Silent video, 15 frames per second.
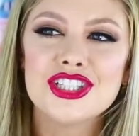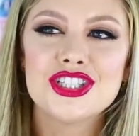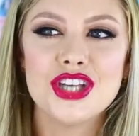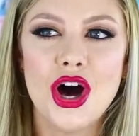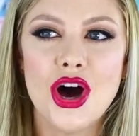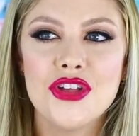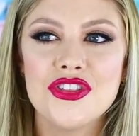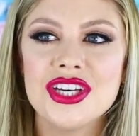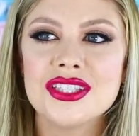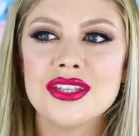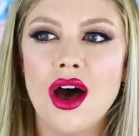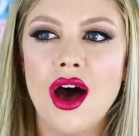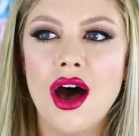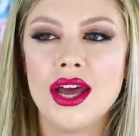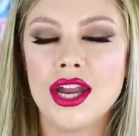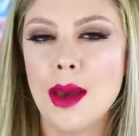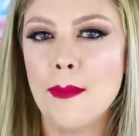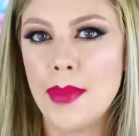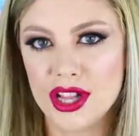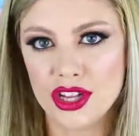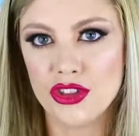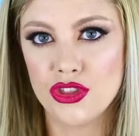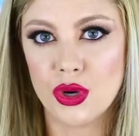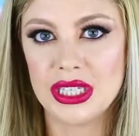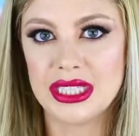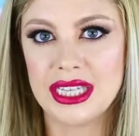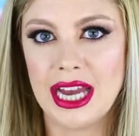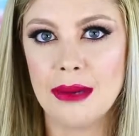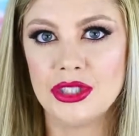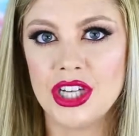saw this on Bella Thorne's
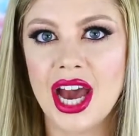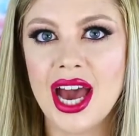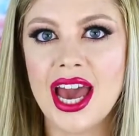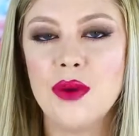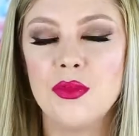Snapchat,